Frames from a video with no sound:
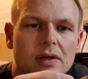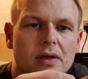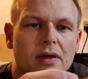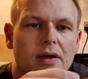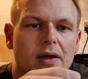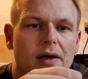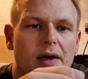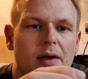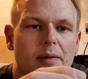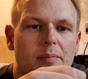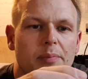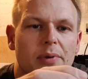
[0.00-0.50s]

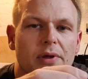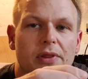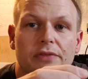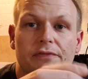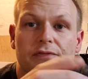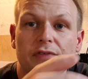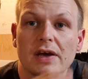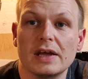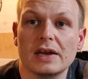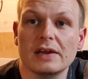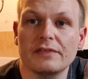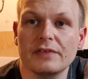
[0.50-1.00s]
But
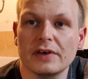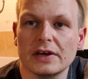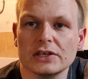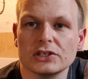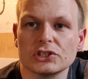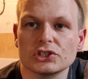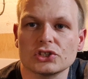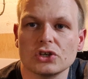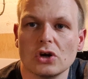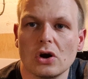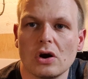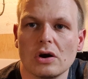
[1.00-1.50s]
very, very
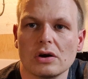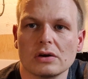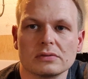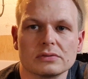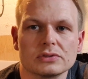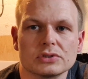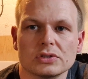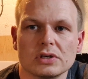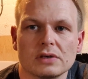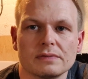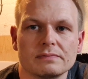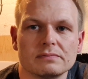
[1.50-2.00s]
strong,
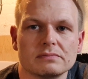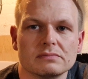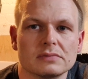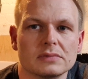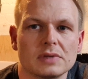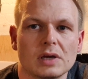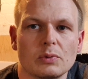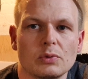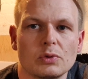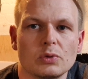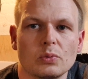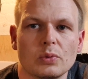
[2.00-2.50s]
so
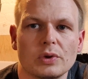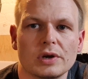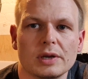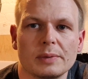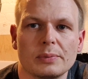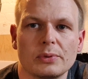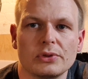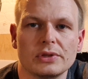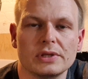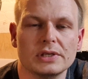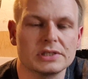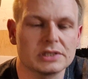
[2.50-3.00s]
I wouldn't worry
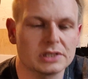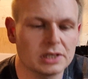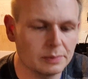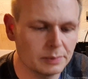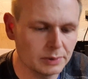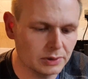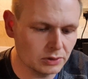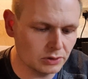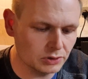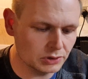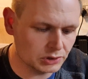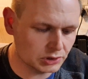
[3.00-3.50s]
about these
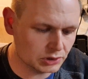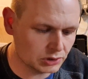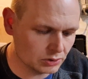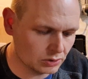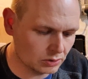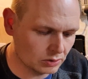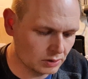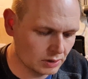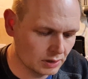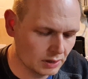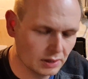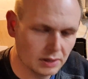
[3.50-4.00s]
coming loose.
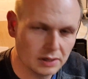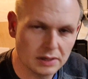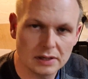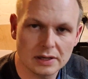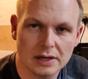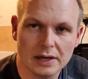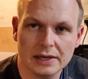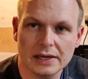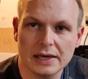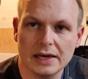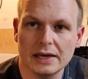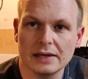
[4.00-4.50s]
So
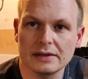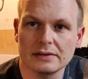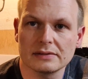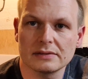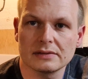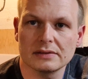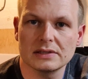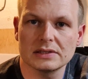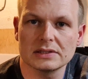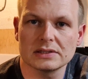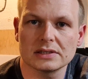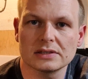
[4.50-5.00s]
again,
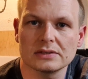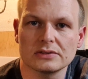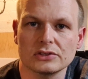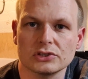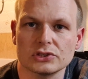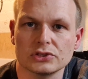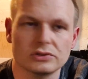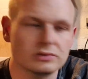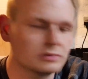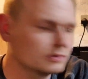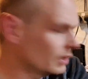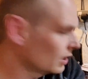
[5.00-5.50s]

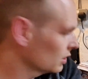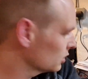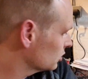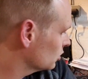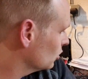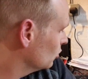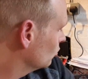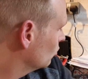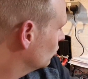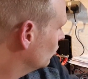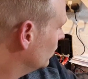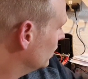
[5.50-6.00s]
there's next to
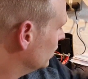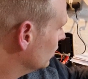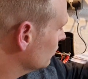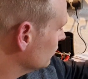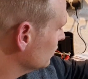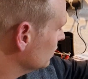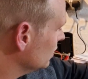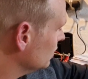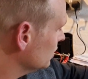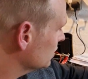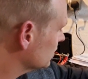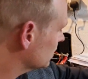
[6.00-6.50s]
no weight on
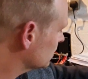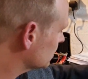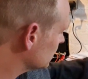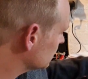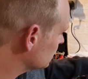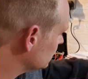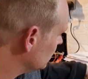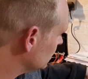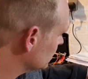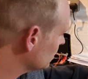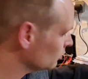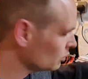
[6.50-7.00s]
these. As I
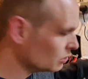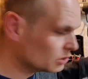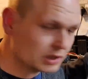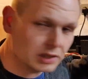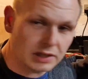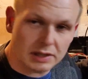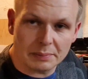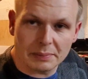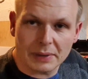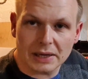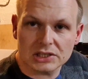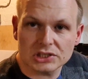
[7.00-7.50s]
said, I'm
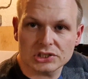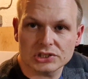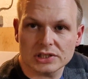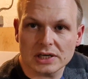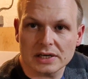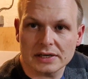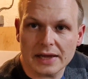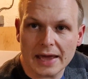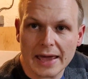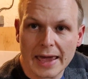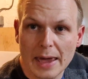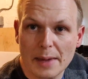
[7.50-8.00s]
using the
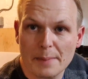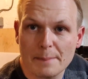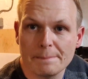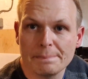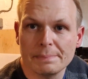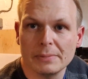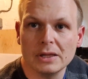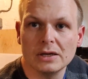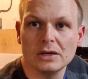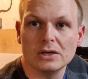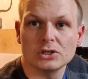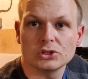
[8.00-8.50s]
Mastrant M,
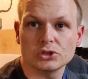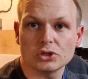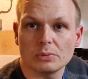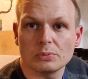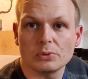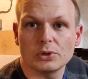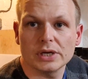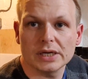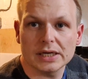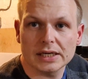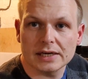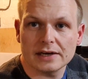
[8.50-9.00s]
so I'm
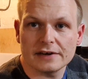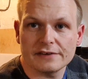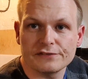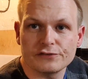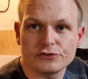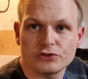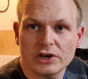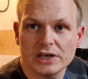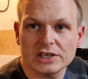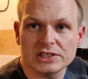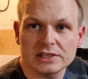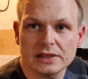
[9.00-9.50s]
going to cut
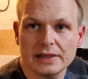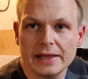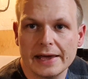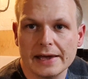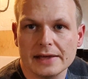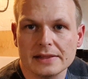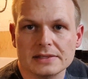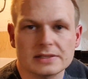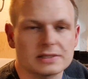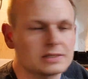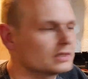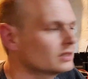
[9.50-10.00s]
fresh
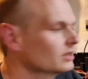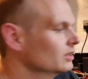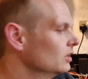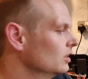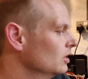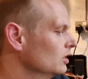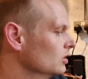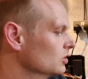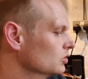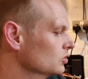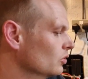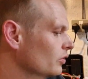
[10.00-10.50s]
lengths.
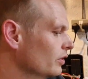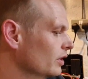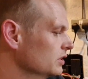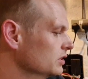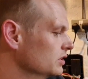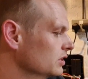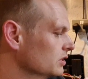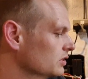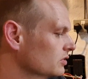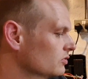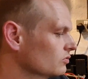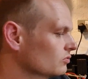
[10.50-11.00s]
So
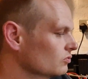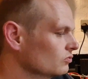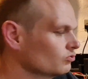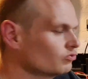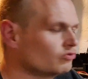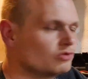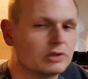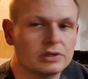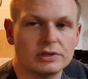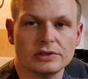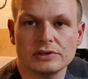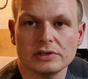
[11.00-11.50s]
this is
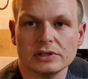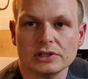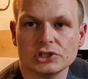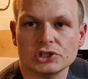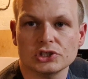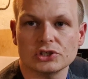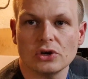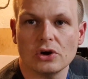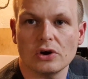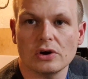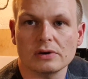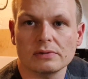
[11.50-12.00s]
really, really
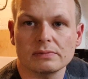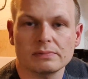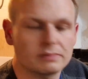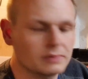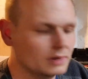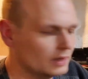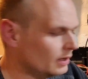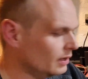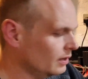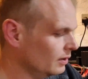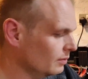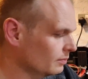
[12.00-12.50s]
strong.
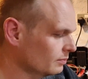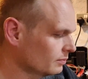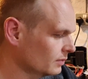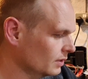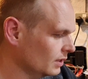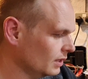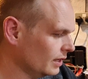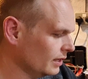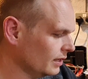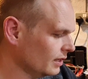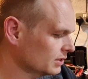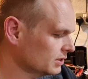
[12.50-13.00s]

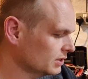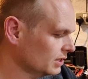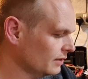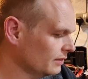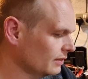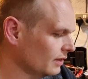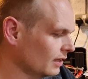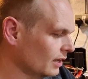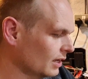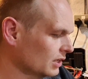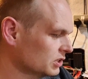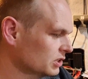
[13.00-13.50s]
I think I said
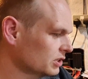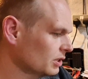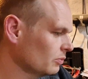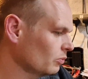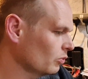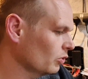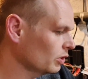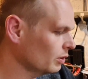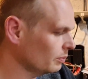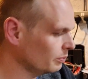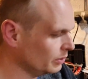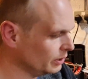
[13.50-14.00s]
the last time
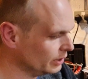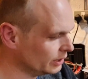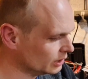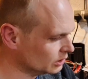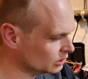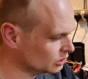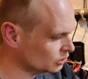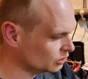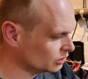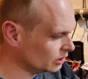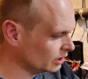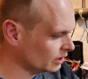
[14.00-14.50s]
what the break-in
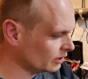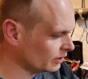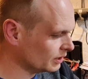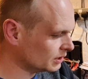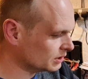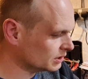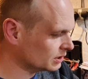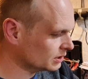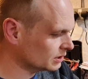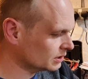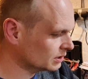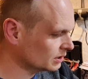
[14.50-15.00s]
strain of
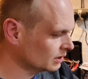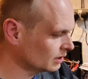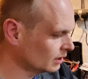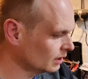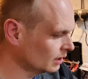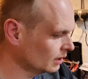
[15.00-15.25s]
this is.